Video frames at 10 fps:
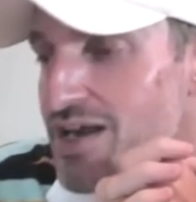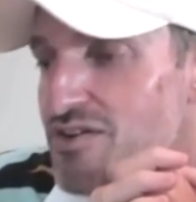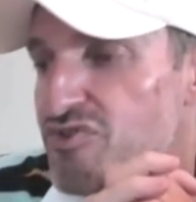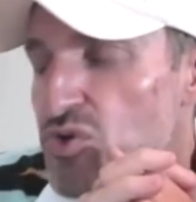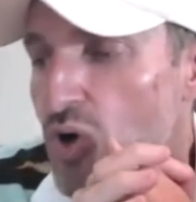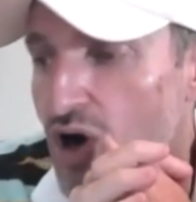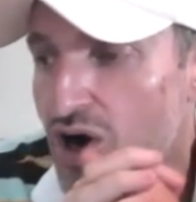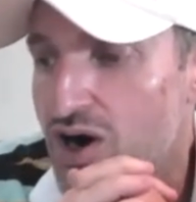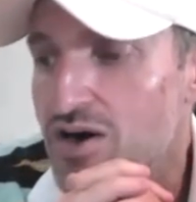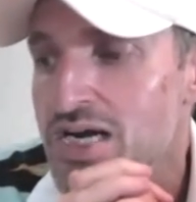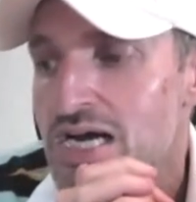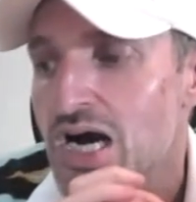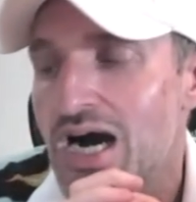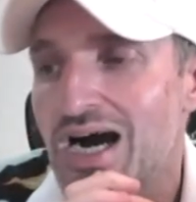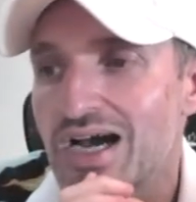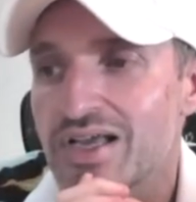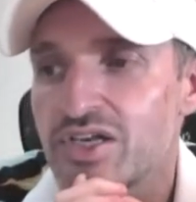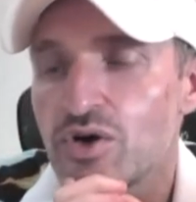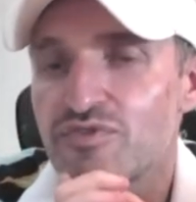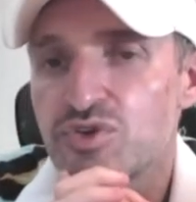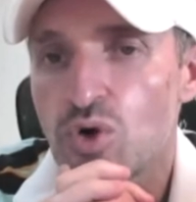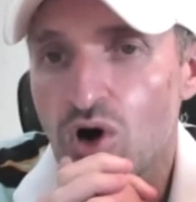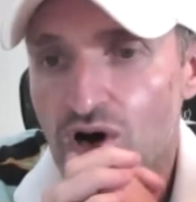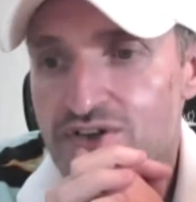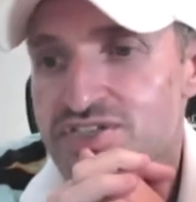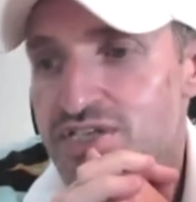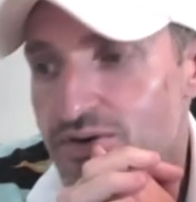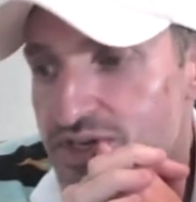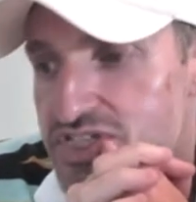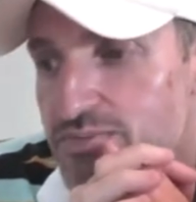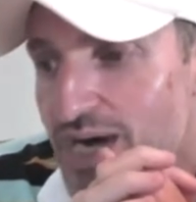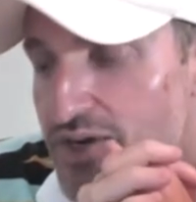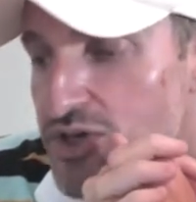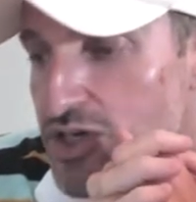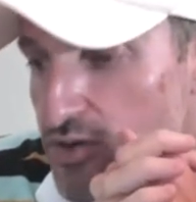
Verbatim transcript: And if you are, if you are serious about your